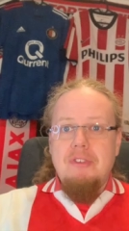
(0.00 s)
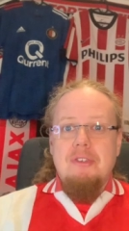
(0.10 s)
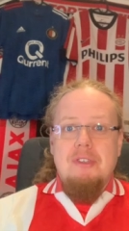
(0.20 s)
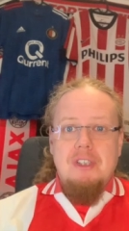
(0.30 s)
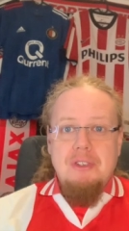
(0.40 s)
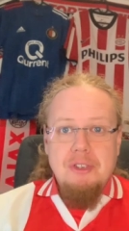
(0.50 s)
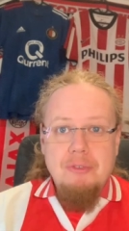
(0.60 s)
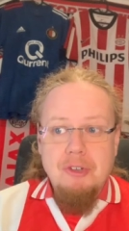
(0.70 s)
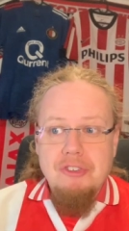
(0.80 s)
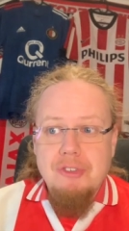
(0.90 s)
soccer
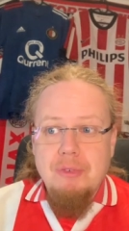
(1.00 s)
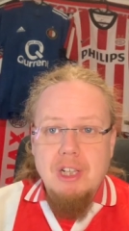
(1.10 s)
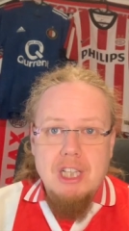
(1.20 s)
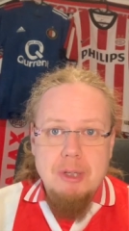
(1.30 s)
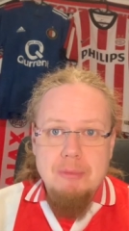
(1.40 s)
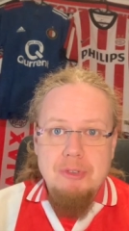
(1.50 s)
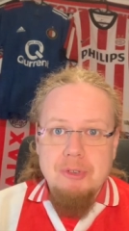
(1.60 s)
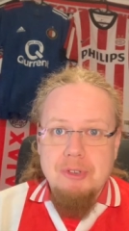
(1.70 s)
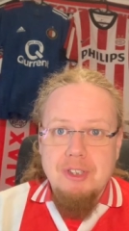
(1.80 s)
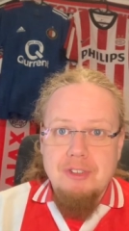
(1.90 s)
universe and welcome
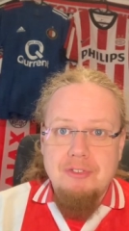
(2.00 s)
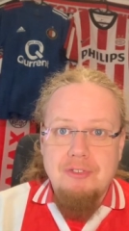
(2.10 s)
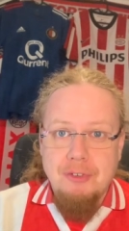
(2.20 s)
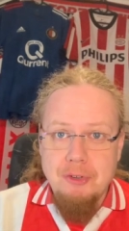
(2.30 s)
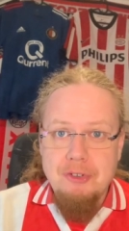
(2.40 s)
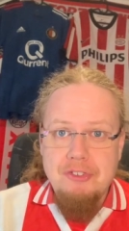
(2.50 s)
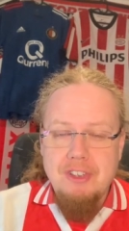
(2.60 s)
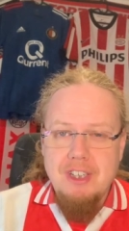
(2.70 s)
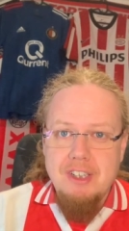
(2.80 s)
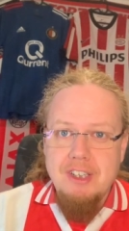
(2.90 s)
to the first
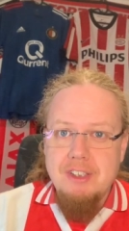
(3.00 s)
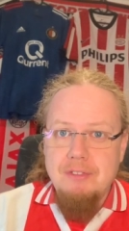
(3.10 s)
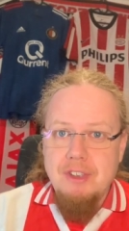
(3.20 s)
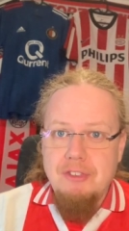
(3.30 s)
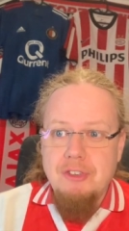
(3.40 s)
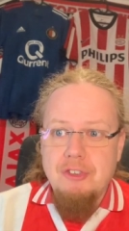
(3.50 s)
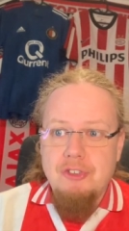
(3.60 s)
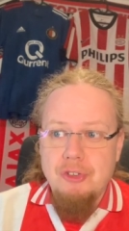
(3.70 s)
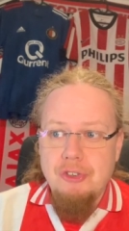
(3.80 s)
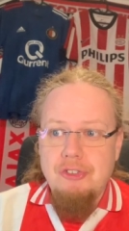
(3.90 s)
Eredivisie
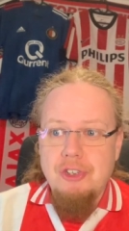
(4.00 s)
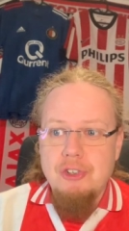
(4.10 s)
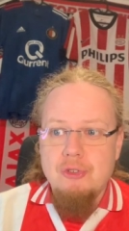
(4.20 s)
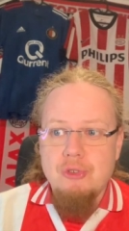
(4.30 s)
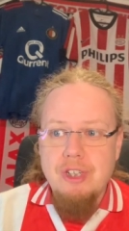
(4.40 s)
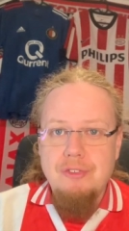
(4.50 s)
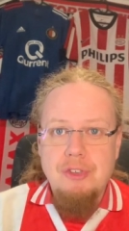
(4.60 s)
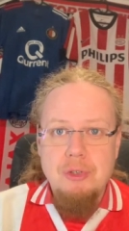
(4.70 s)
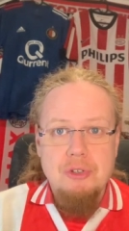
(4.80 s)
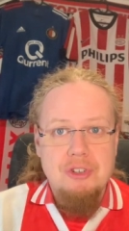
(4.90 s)
jersey
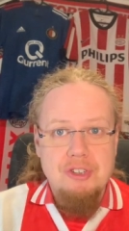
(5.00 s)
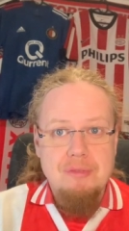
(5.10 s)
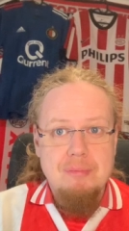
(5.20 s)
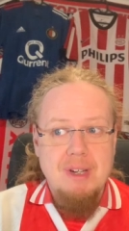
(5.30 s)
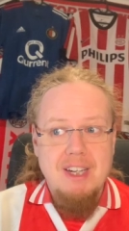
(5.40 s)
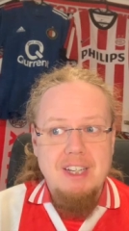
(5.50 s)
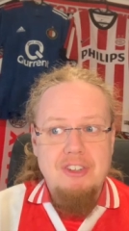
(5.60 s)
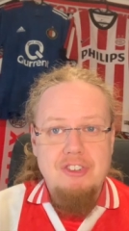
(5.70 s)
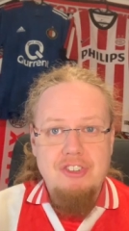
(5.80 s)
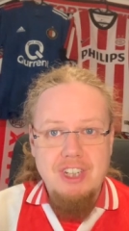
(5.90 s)
review on my
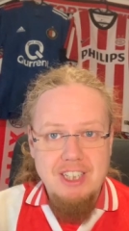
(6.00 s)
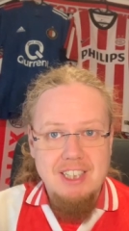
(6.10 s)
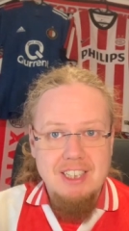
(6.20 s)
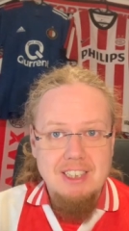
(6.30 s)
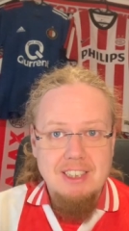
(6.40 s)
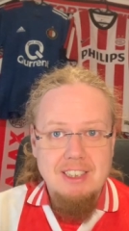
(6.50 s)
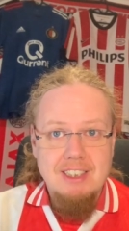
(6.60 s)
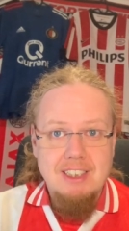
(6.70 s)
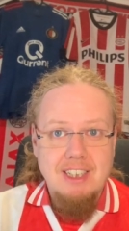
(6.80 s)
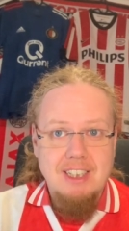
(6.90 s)
channel
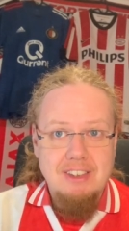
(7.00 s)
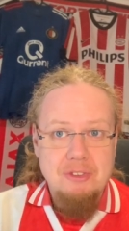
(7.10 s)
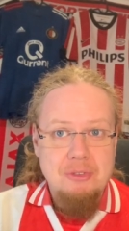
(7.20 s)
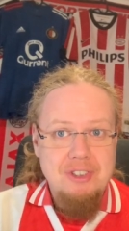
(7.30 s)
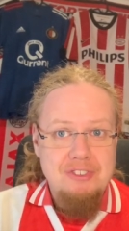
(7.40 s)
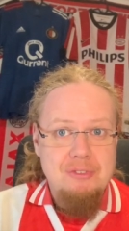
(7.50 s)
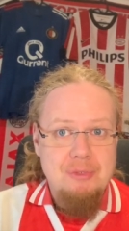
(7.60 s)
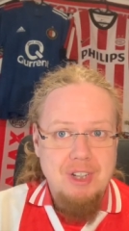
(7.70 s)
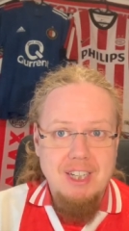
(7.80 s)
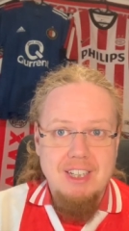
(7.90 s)
and the reason
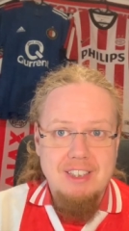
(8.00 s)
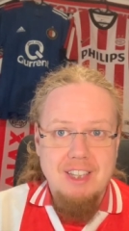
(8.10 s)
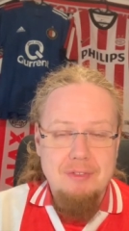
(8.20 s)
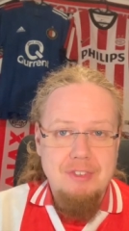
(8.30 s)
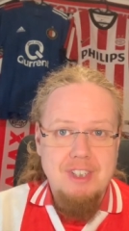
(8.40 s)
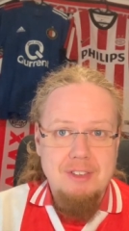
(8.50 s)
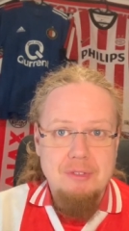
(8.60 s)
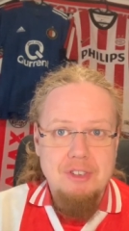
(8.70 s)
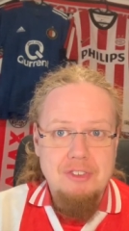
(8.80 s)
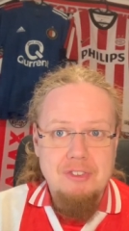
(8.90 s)
why I haven't had
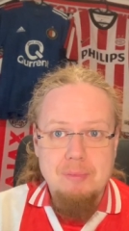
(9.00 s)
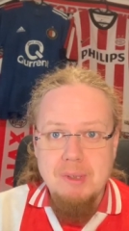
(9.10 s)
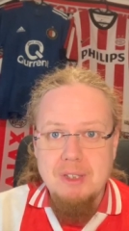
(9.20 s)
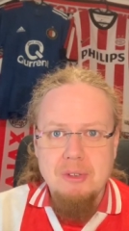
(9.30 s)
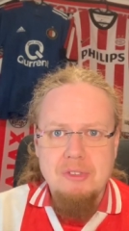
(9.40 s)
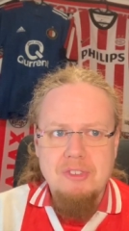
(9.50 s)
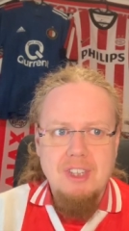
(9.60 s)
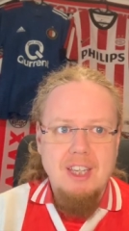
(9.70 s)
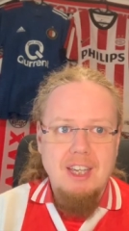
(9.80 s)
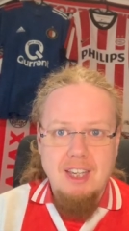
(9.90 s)
one is because
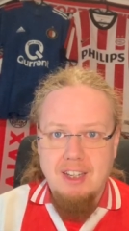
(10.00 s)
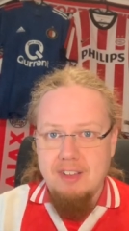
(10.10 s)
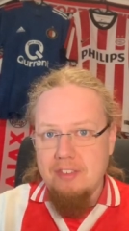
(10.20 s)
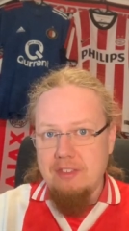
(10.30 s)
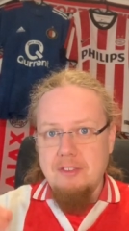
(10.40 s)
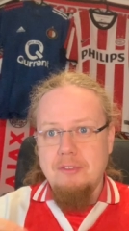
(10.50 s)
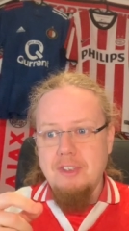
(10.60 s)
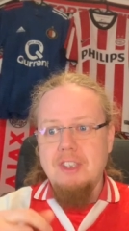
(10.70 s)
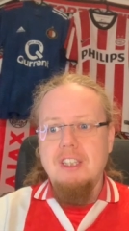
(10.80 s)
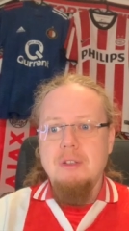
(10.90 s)
as of
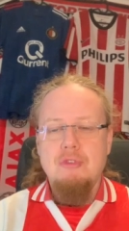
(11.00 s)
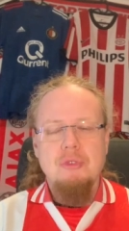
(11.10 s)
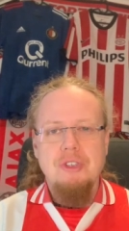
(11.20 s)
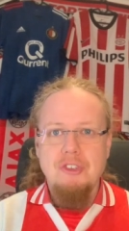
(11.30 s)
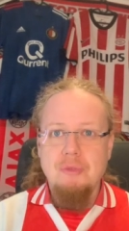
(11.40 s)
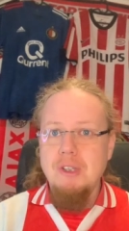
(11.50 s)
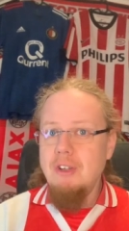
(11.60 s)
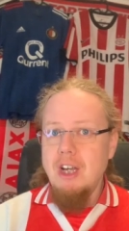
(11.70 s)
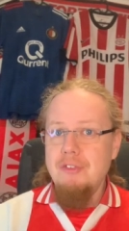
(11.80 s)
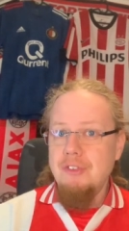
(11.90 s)
the date I'm shooting this
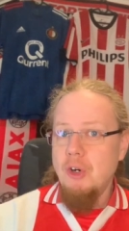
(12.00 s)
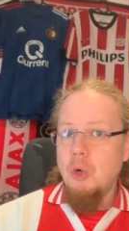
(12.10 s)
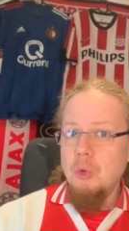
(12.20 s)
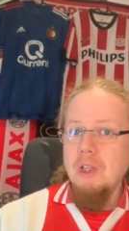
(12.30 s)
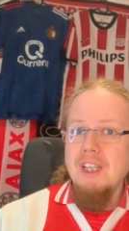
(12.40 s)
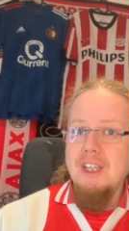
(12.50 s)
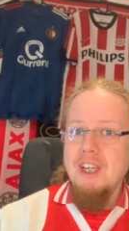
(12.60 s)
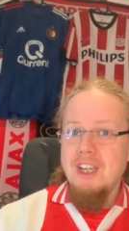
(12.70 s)
video I have only